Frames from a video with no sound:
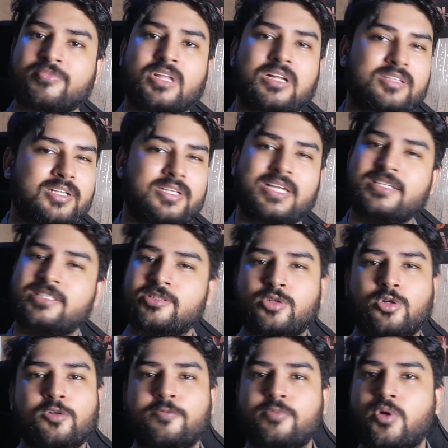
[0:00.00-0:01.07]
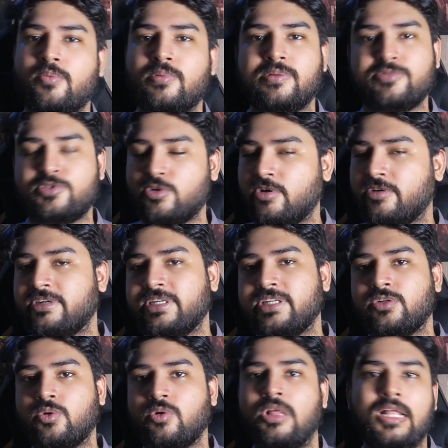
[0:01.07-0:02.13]
the DSA sort of problems you already
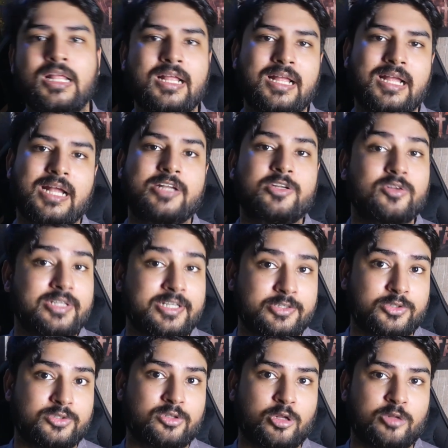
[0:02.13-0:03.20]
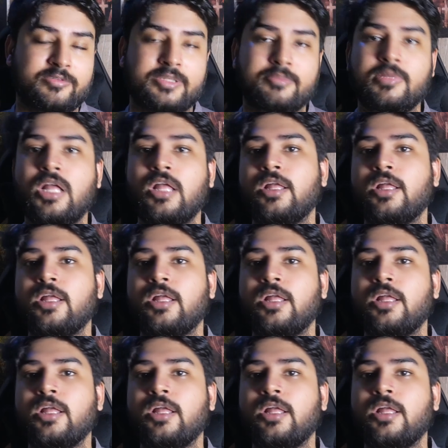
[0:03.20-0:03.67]
know, and you'll need to solve them.